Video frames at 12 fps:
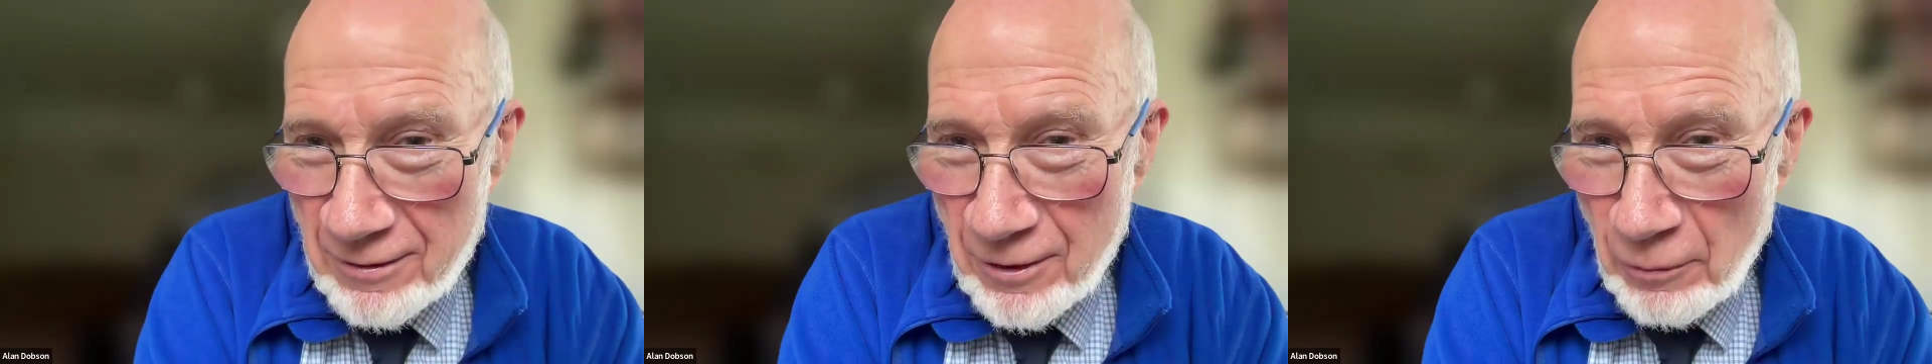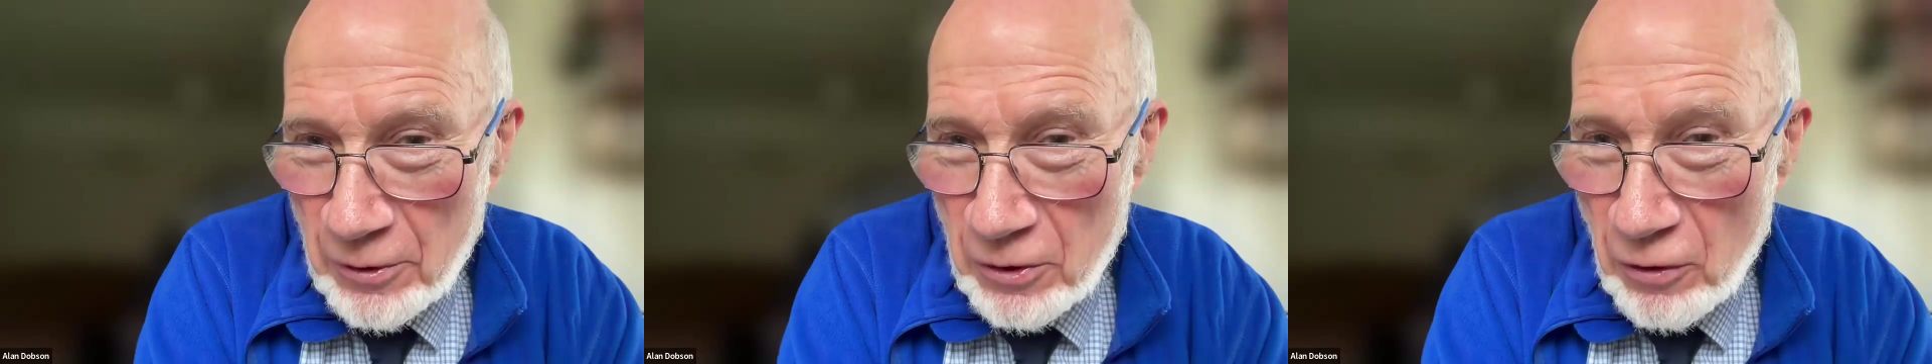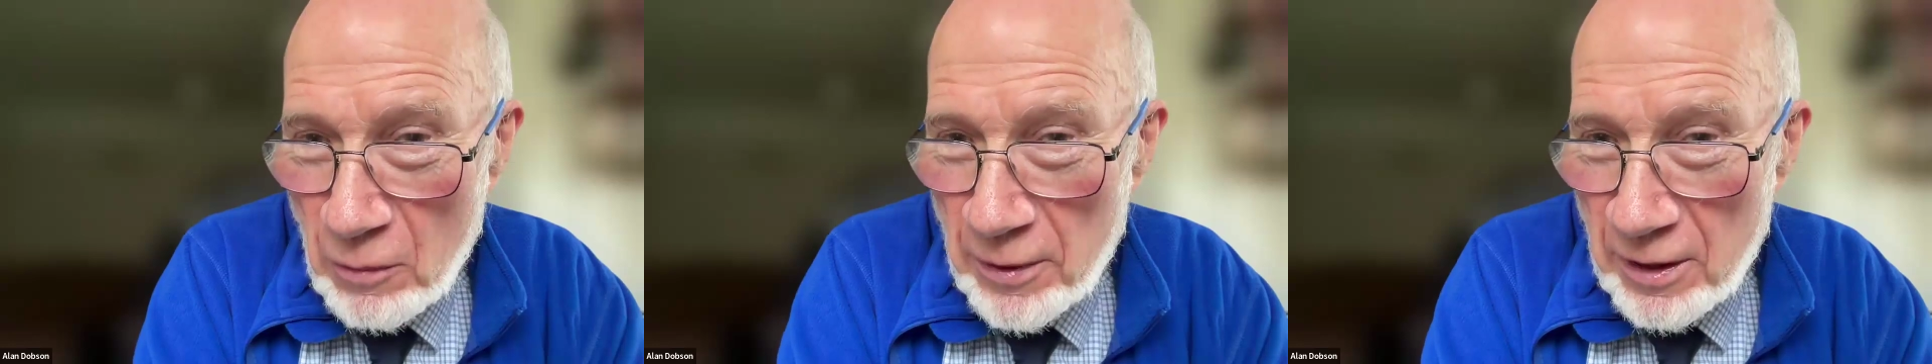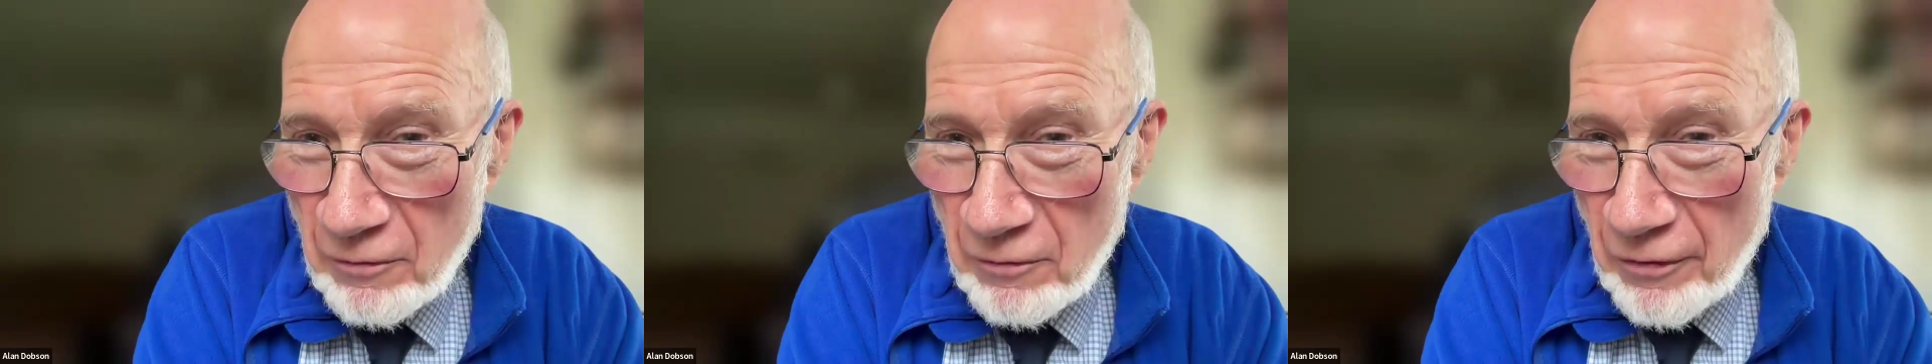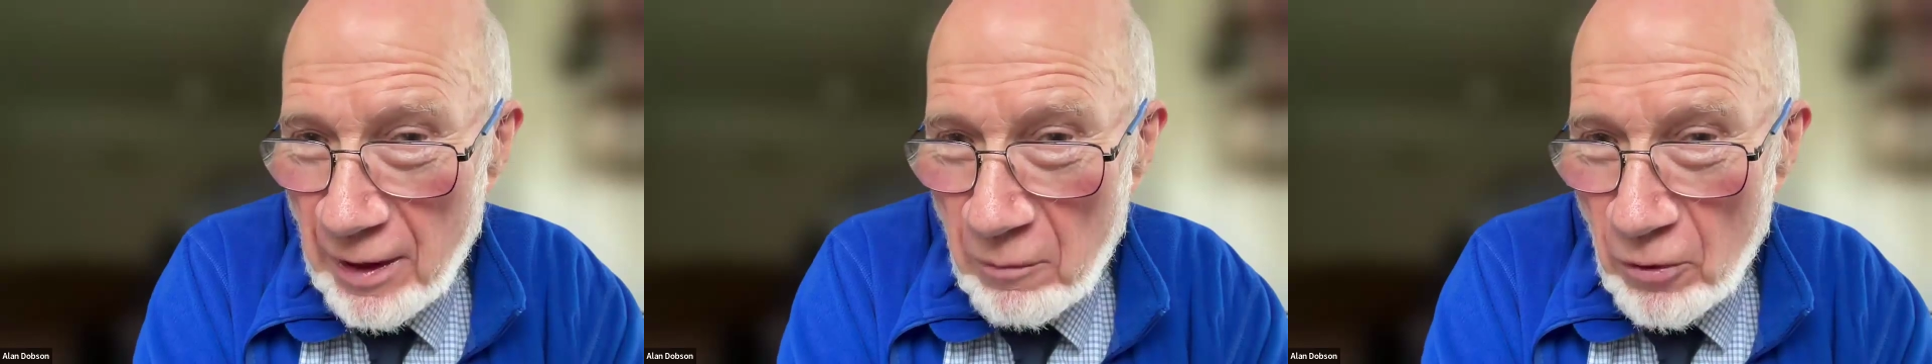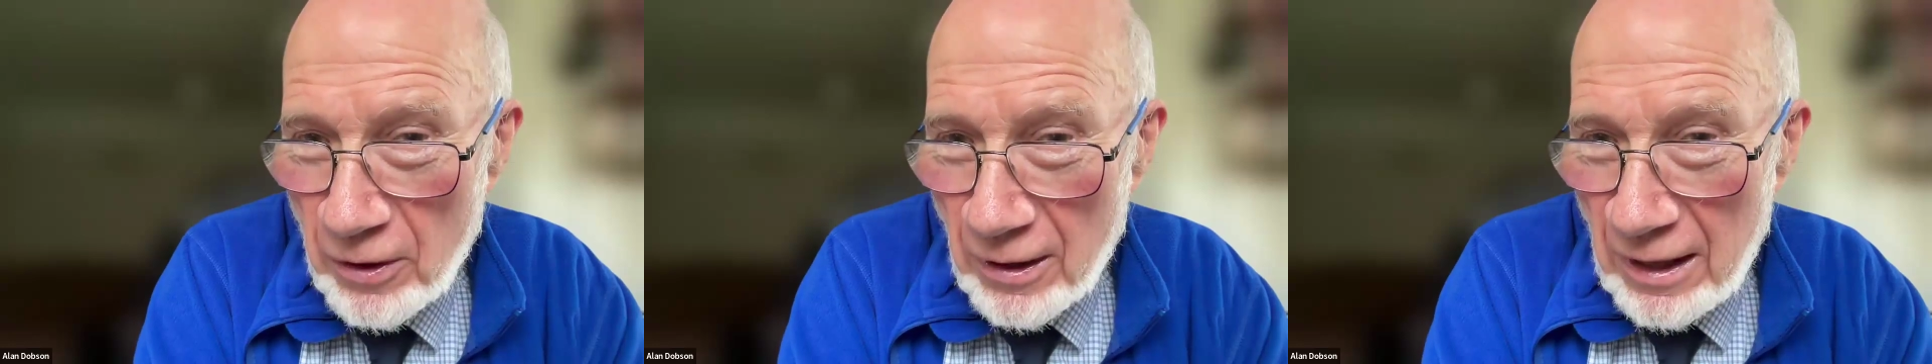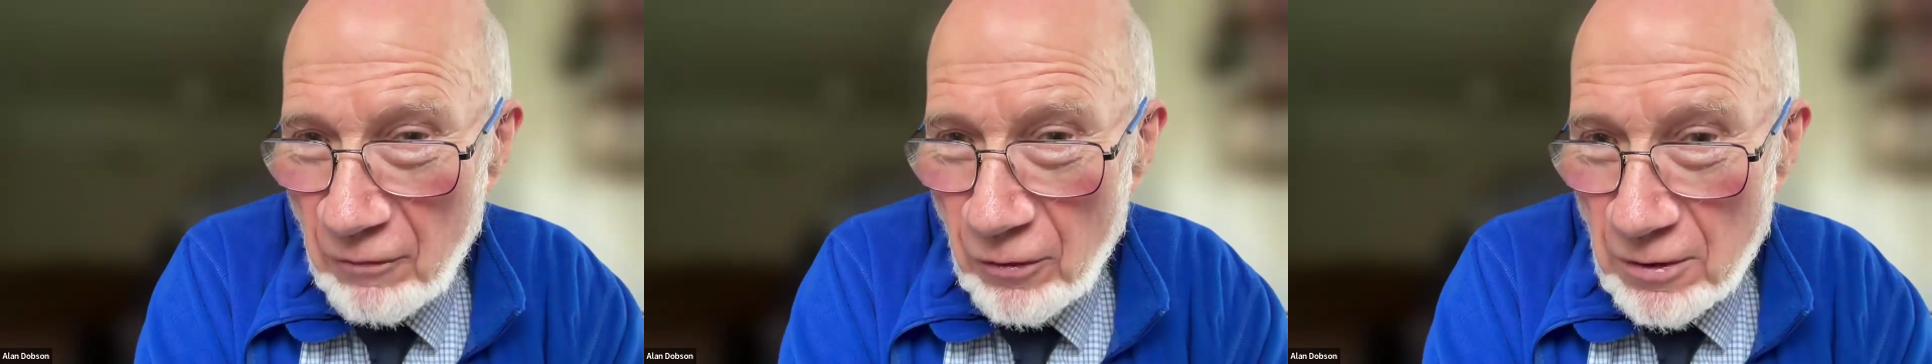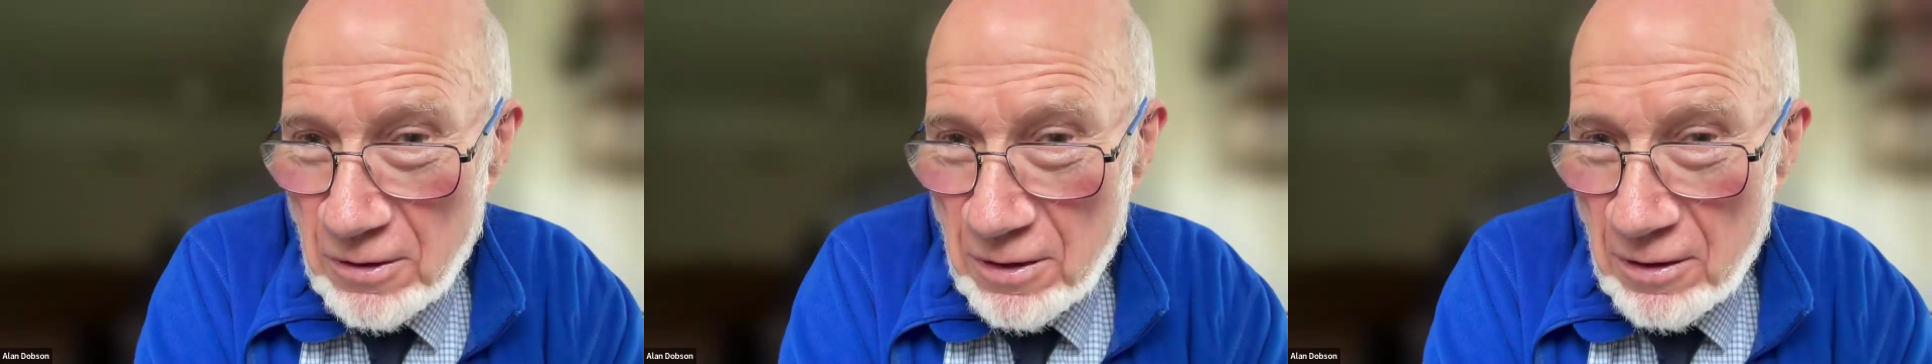common European framework
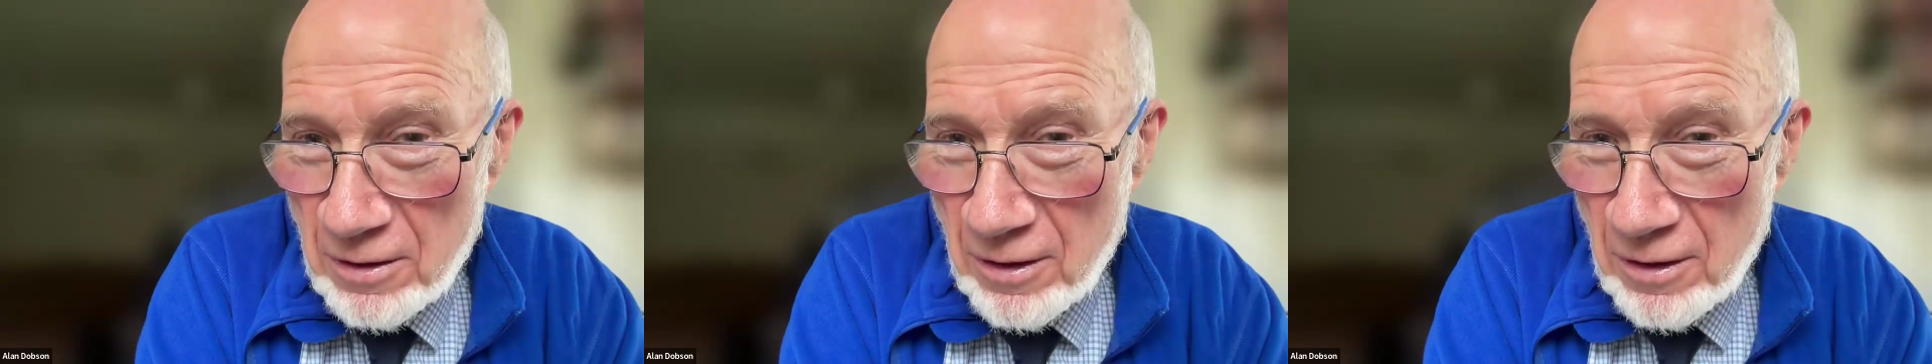levels.